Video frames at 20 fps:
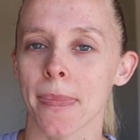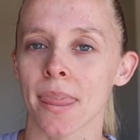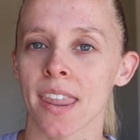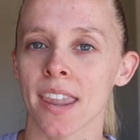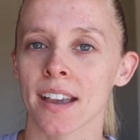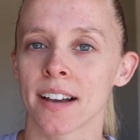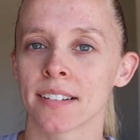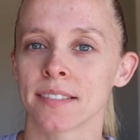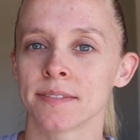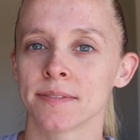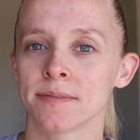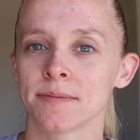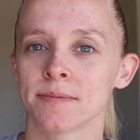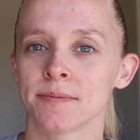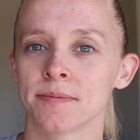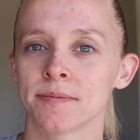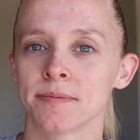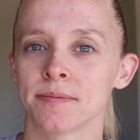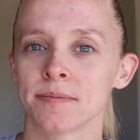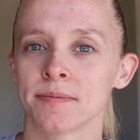
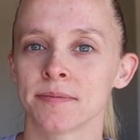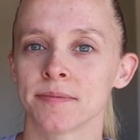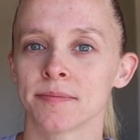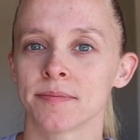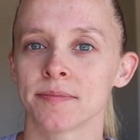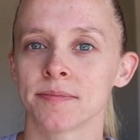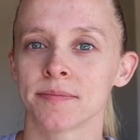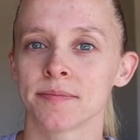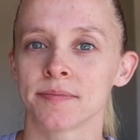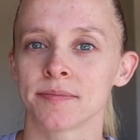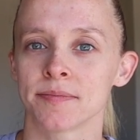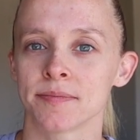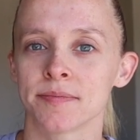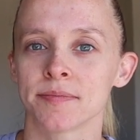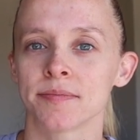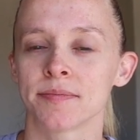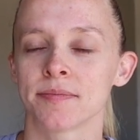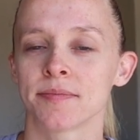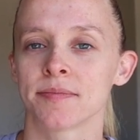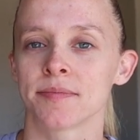
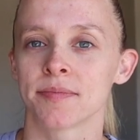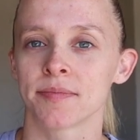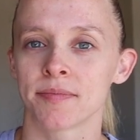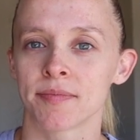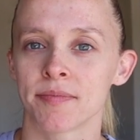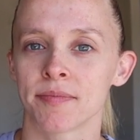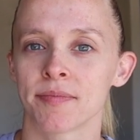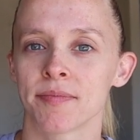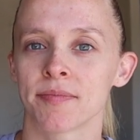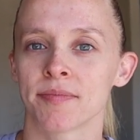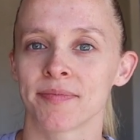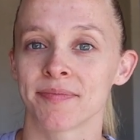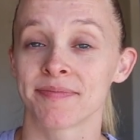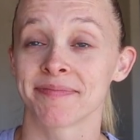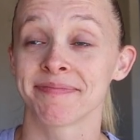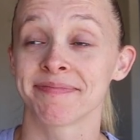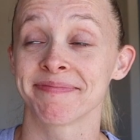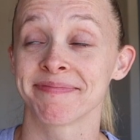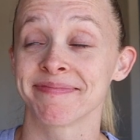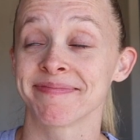
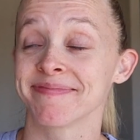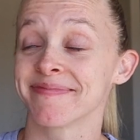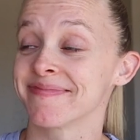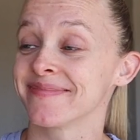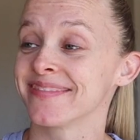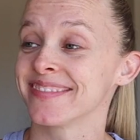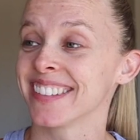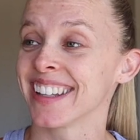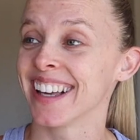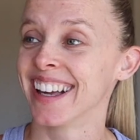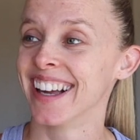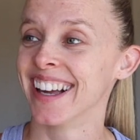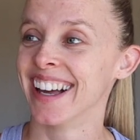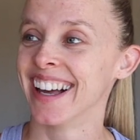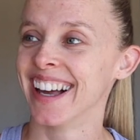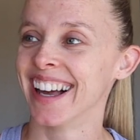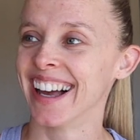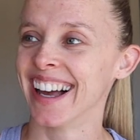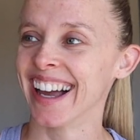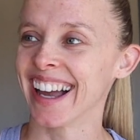
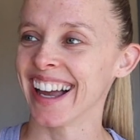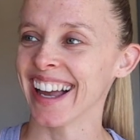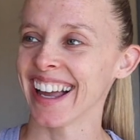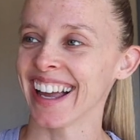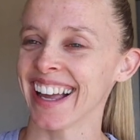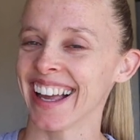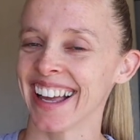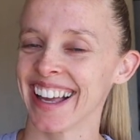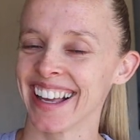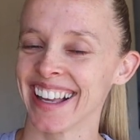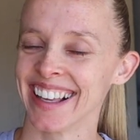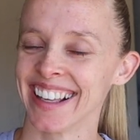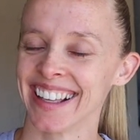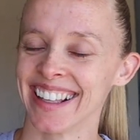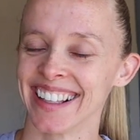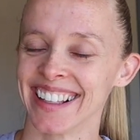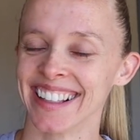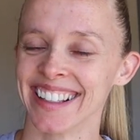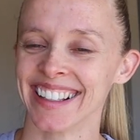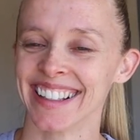
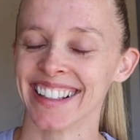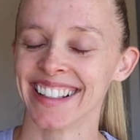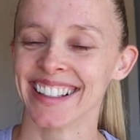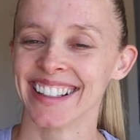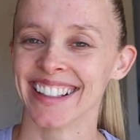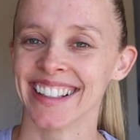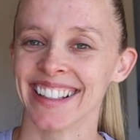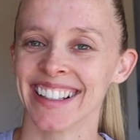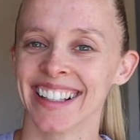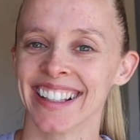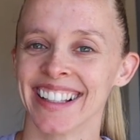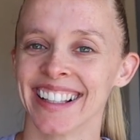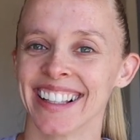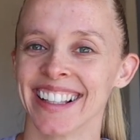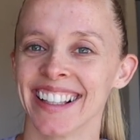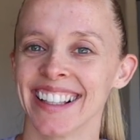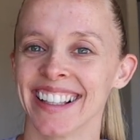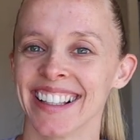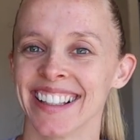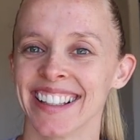
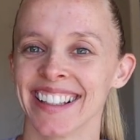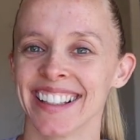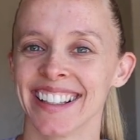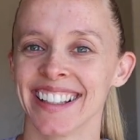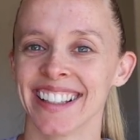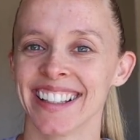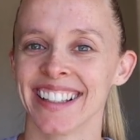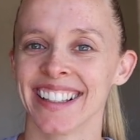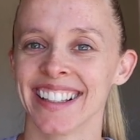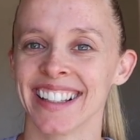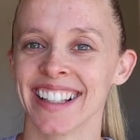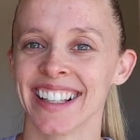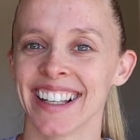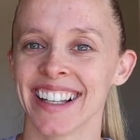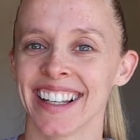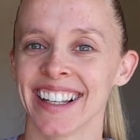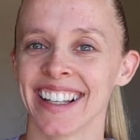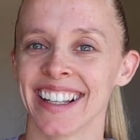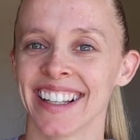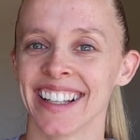
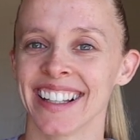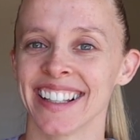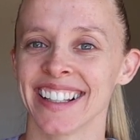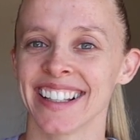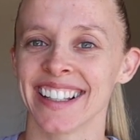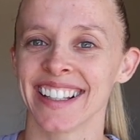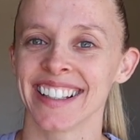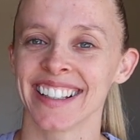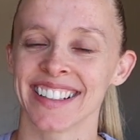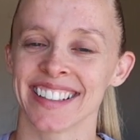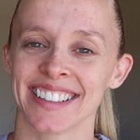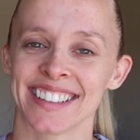This person isn't speaking.